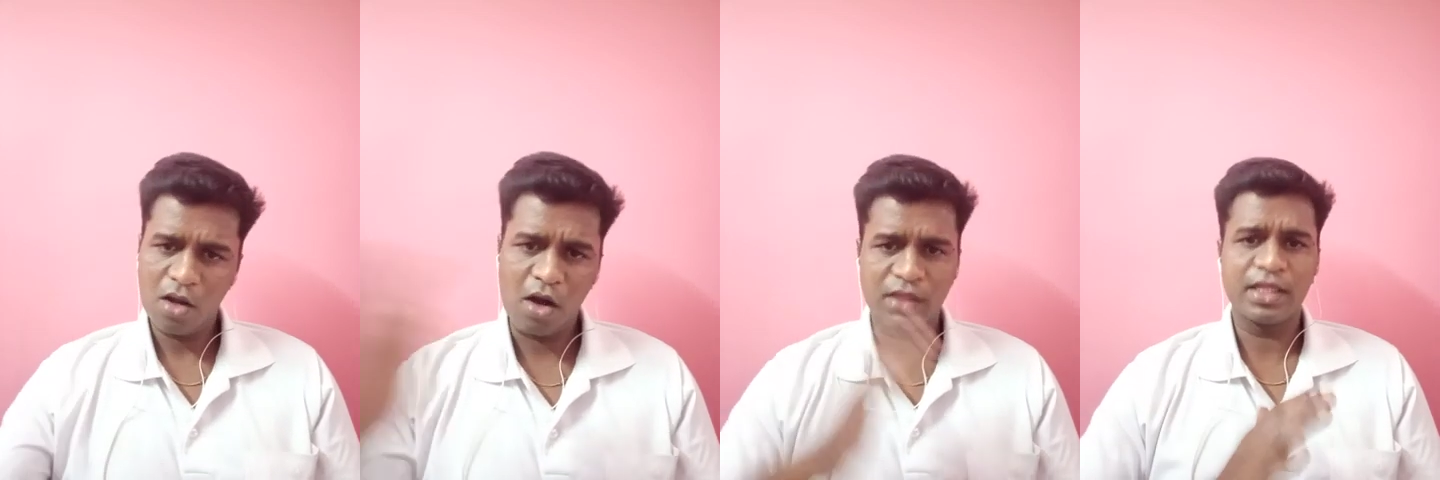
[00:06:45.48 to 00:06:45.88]

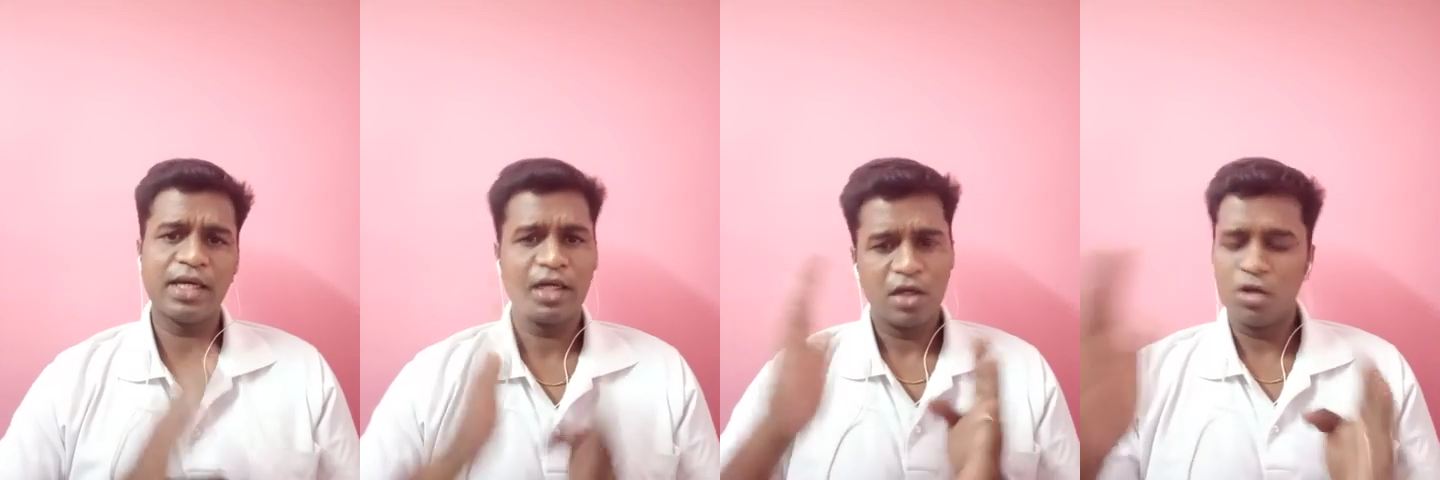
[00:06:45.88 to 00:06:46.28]
on
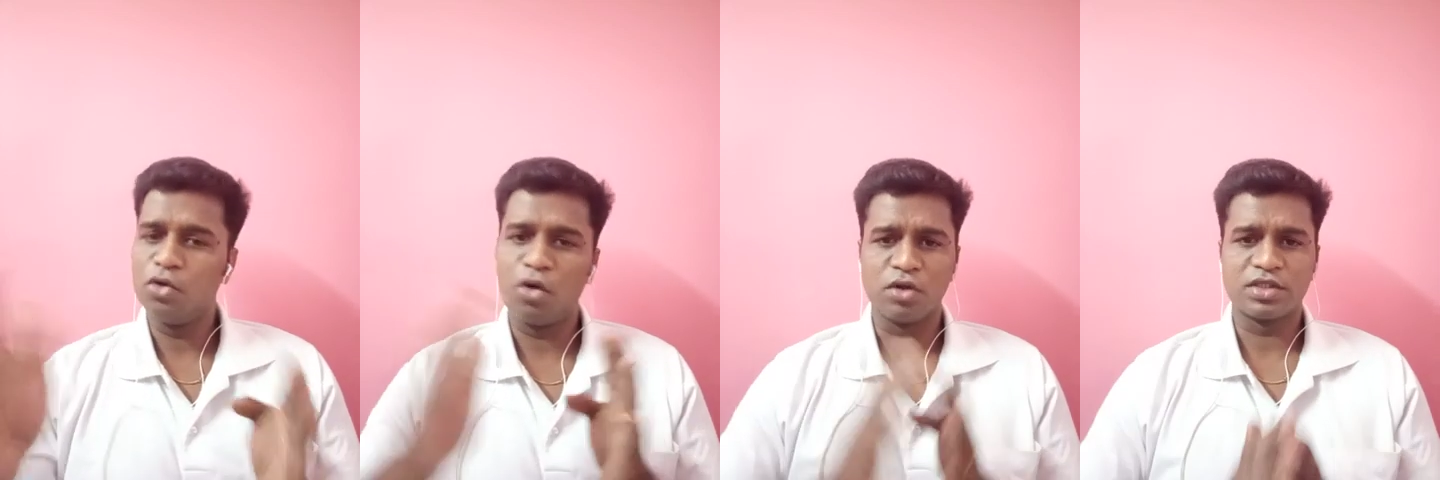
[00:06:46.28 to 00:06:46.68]
the
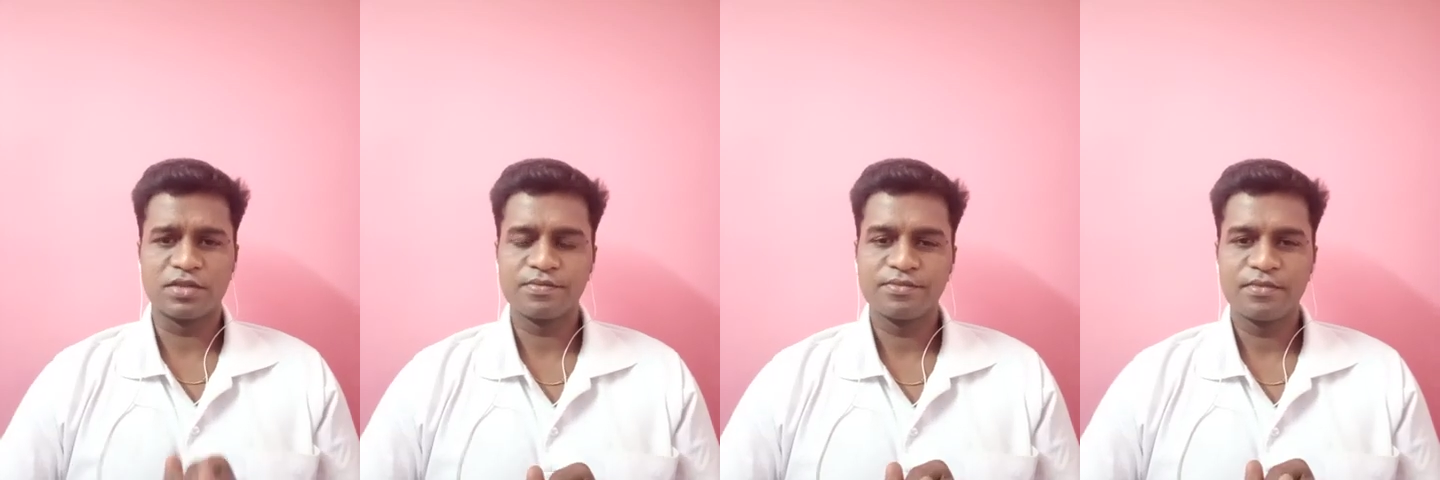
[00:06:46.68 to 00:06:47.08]

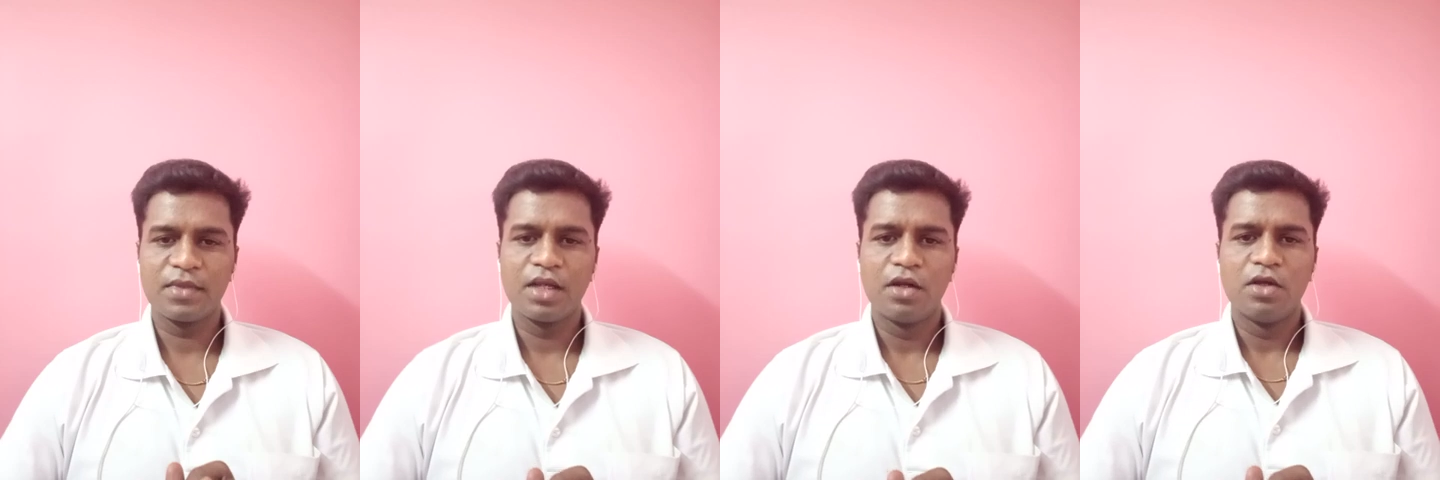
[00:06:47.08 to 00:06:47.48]
loans.
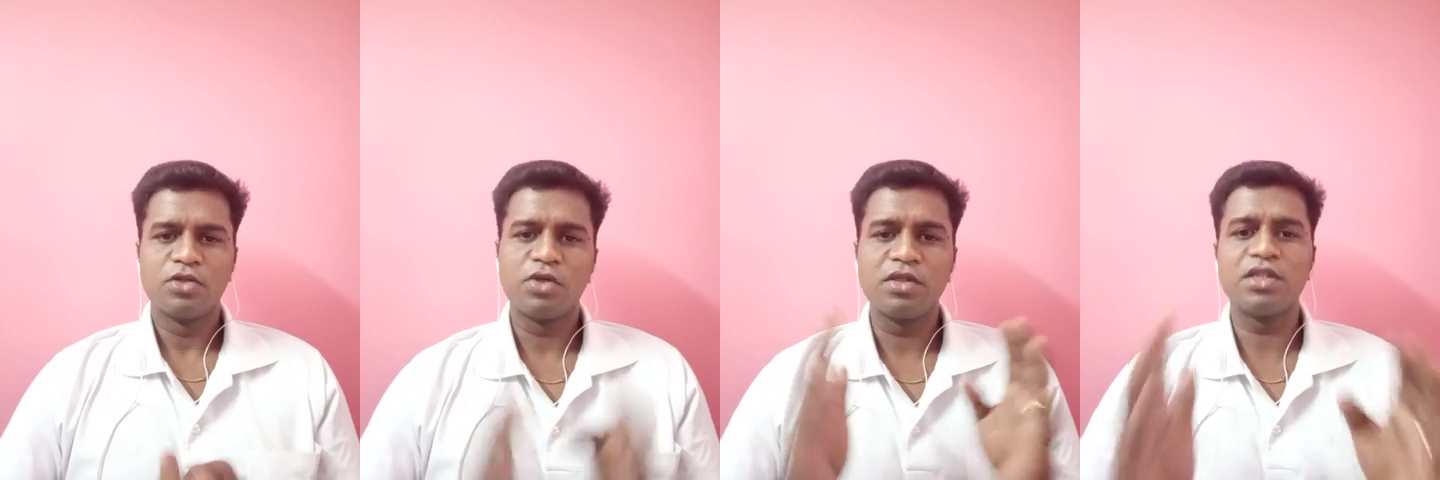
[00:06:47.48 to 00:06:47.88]

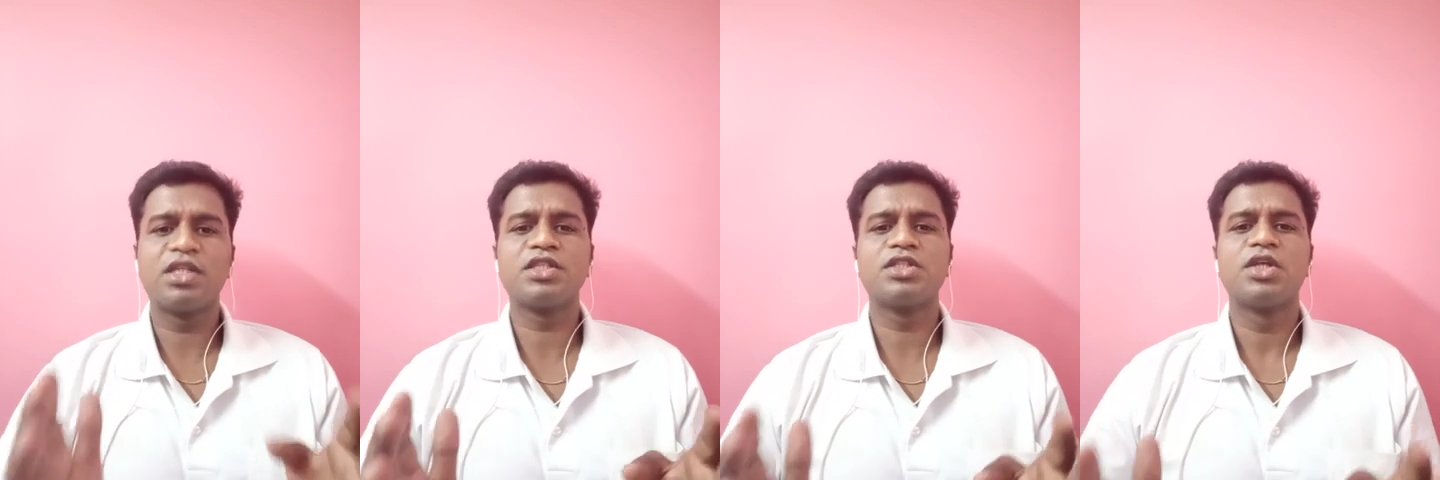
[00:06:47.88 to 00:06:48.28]
So this
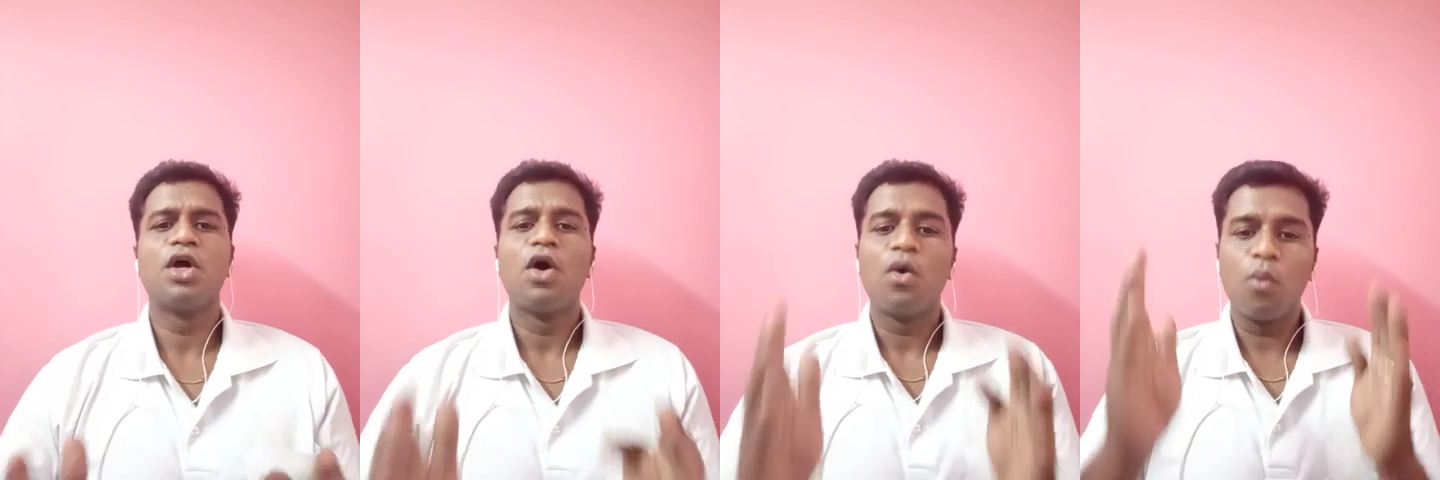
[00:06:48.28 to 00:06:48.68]

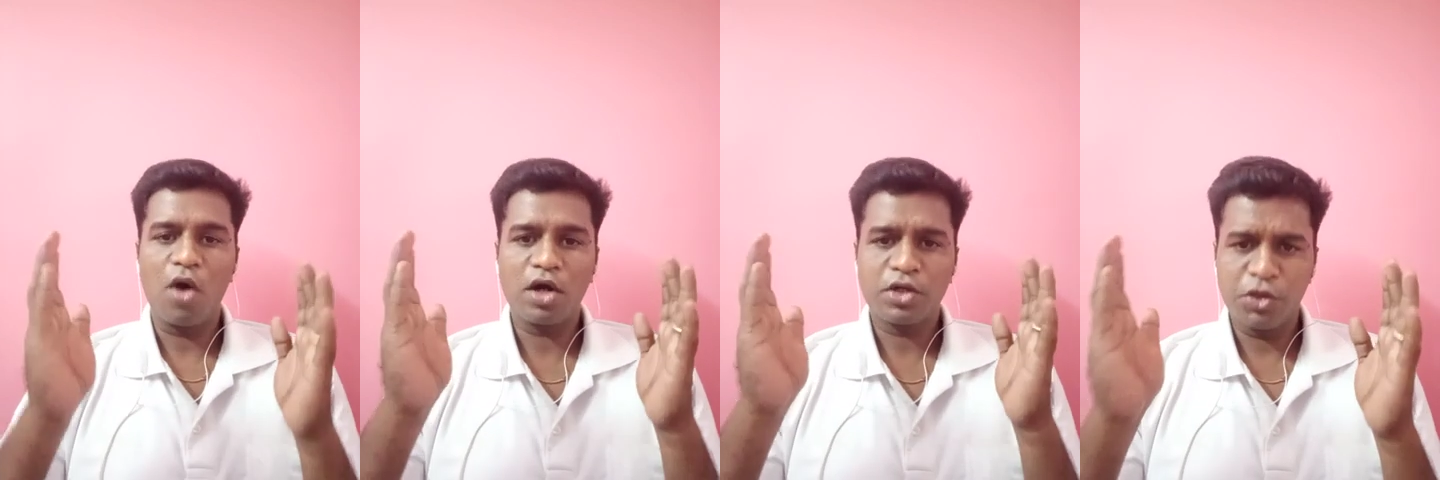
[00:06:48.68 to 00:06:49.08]
is
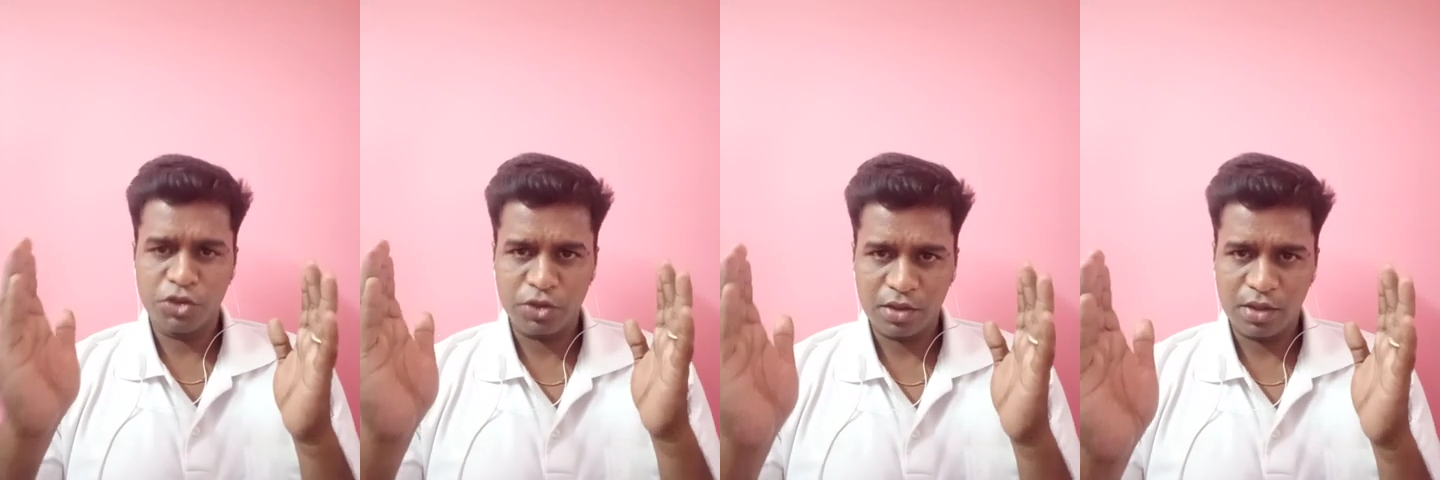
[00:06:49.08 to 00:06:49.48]
what you
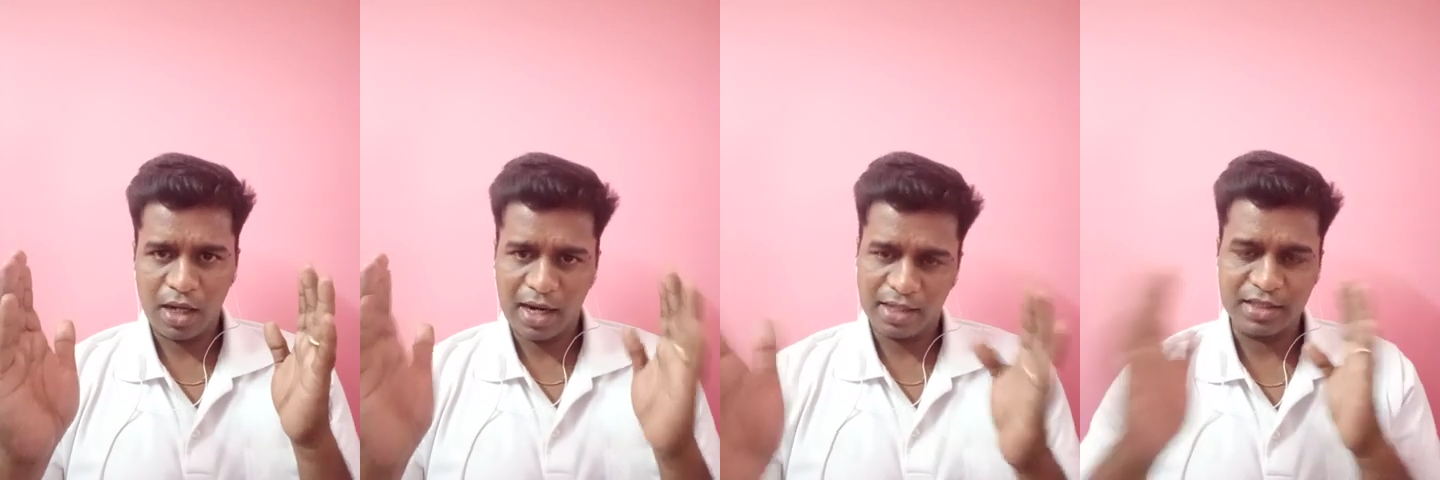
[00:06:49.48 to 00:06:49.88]
should
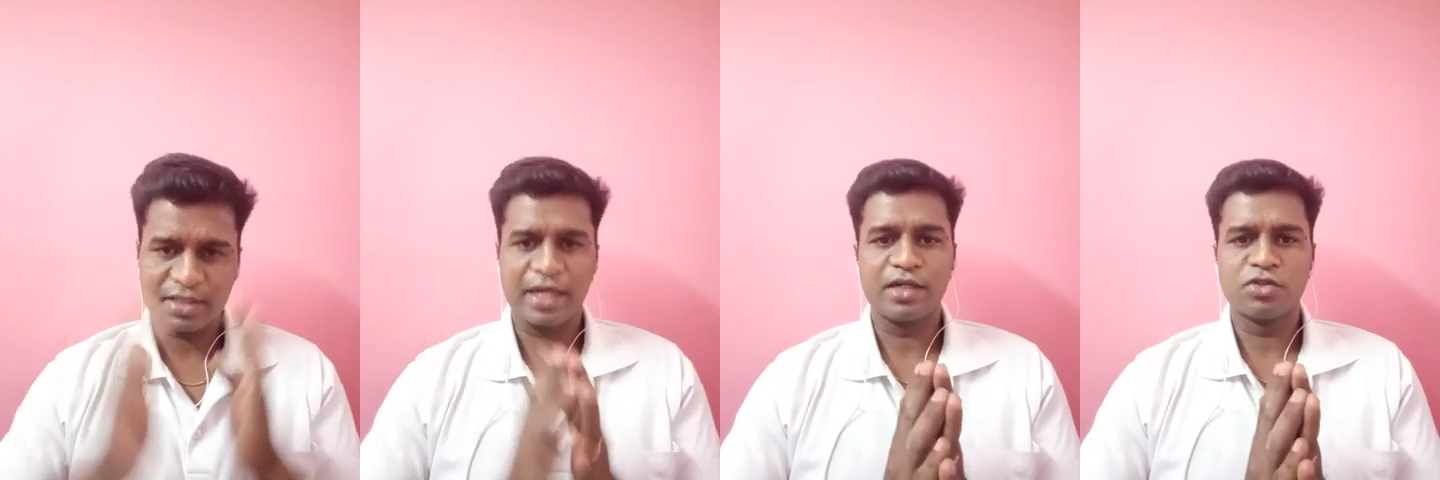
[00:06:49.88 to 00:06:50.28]
understand.